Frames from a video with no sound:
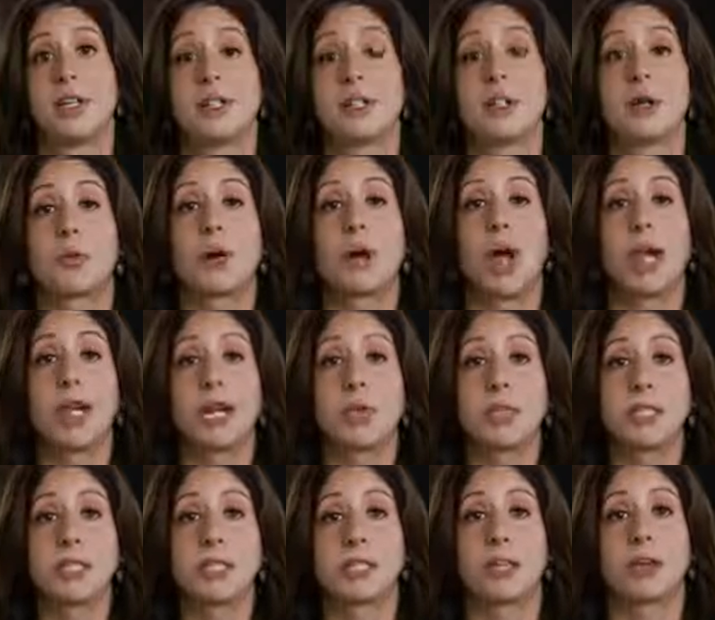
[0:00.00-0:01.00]
so we're
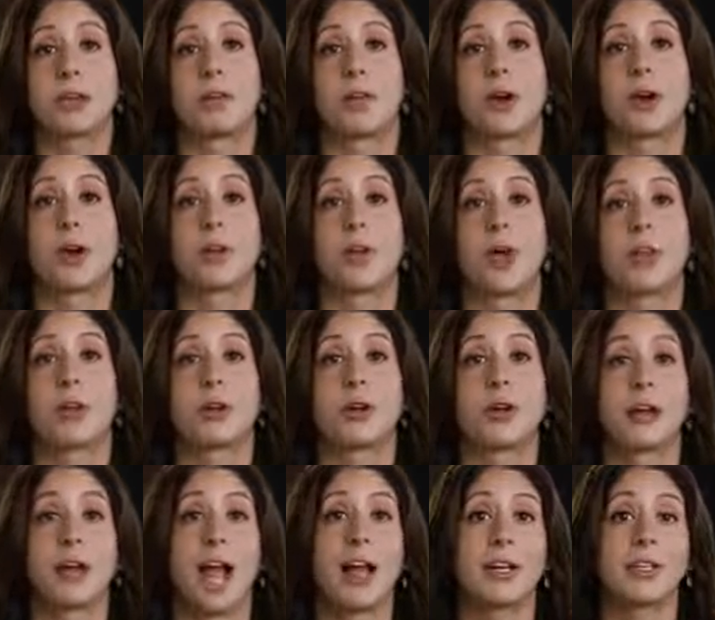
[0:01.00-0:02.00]
unable to confirm whether
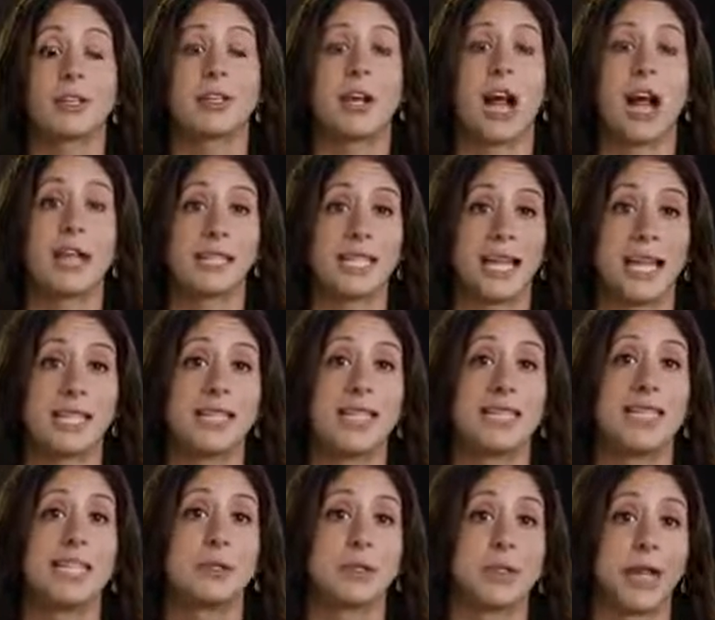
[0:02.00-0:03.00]
or not your content
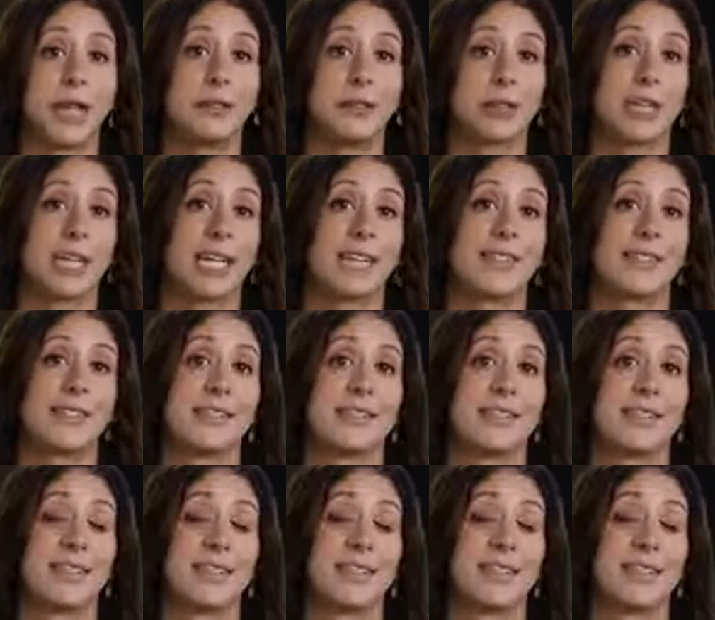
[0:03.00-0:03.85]
is made for kids.